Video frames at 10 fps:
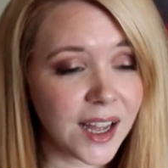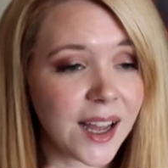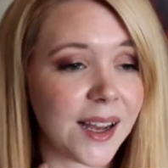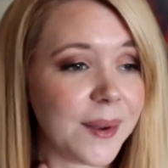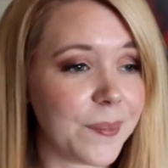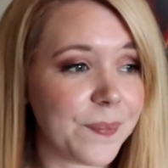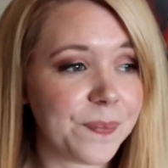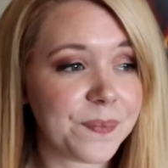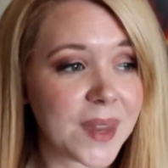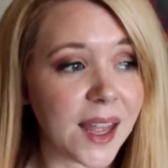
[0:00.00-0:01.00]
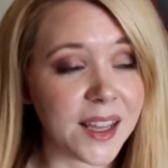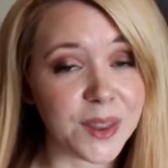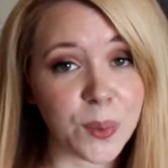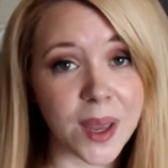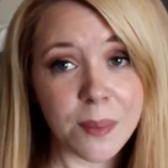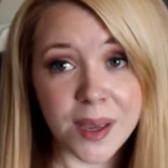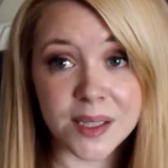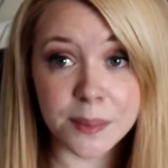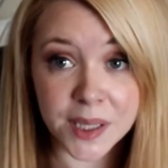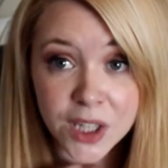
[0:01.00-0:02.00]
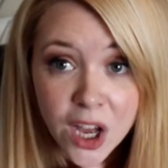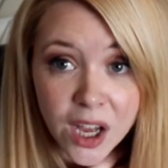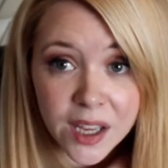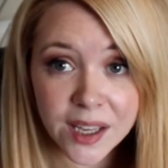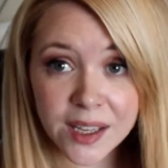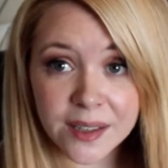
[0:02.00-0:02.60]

um, I like the way it makes me look.